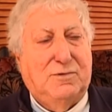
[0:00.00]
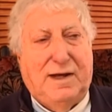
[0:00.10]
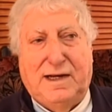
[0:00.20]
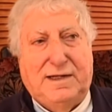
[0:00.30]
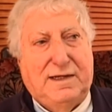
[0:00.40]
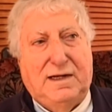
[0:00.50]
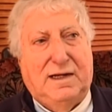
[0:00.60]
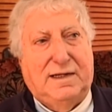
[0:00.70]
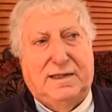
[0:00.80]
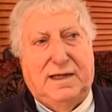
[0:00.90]
or anything
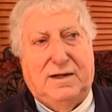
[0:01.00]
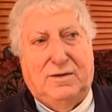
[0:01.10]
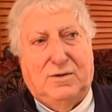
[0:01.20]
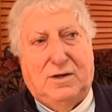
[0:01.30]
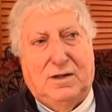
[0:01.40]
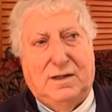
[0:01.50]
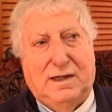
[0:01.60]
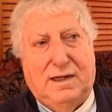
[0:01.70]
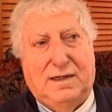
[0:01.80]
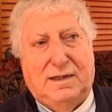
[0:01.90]
like that at all,
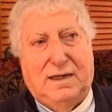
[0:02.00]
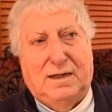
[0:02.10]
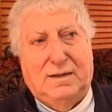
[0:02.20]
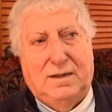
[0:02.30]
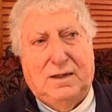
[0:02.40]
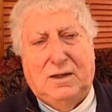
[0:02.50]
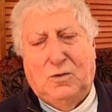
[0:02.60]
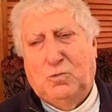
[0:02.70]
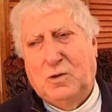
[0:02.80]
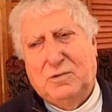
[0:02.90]
and
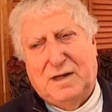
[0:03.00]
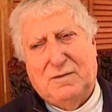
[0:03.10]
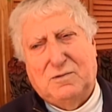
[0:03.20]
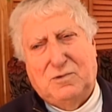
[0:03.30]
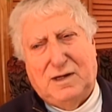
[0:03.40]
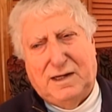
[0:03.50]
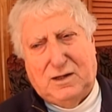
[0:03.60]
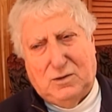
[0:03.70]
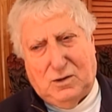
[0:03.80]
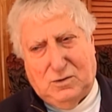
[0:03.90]
we were never really
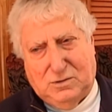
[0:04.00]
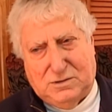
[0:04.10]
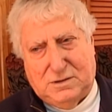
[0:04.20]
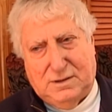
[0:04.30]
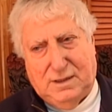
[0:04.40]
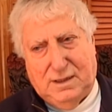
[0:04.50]
close.